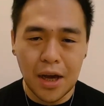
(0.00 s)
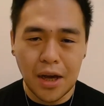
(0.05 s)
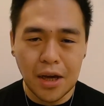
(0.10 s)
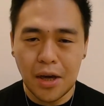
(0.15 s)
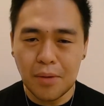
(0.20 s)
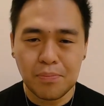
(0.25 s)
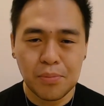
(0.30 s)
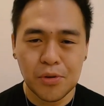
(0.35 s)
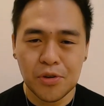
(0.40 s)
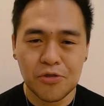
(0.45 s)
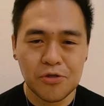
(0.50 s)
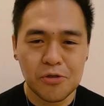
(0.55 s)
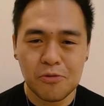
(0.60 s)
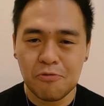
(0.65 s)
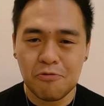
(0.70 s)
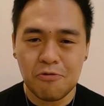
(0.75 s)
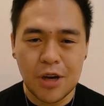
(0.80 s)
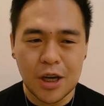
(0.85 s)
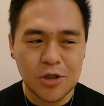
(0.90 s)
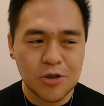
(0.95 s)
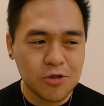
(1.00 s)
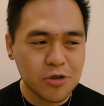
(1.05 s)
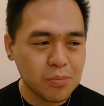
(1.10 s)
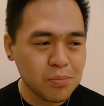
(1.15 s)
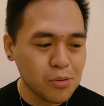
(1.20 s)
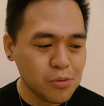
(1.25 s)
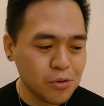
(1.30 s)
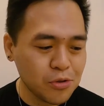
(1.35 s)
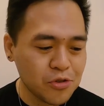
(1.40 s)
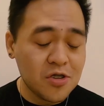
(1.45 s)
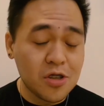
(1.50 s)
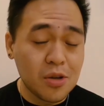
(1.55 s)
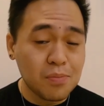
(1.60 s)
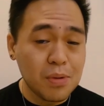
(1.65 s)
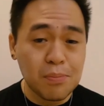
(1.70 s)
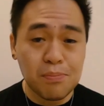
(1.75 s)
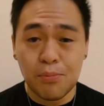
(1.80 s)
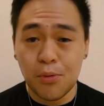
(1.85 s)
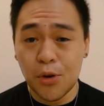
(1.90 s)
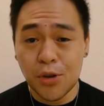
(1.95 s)
I put some vegetables, some
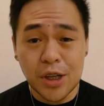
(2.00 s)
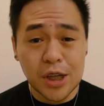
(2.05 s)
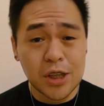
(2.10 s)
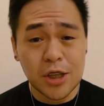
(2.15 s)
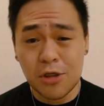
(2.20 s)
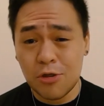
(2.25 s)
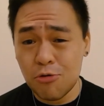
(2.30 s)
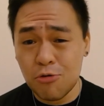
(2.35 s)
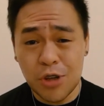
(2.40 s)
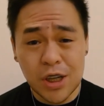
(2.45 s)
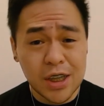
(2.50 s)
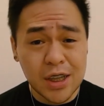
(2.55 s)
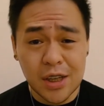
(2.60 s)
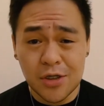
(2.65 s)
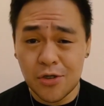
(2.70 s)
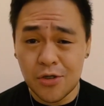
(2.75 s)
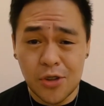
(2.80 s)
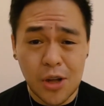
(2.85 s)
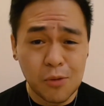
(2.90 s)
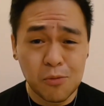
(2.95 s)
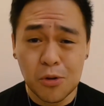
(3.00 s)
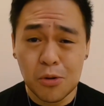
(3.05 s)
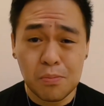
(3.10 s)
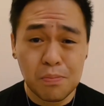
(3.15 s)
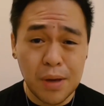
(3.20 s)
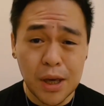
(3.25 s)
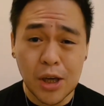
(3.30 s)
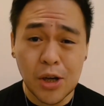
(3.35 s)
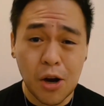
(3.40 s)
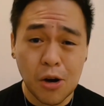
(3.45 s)
important ingredients that would make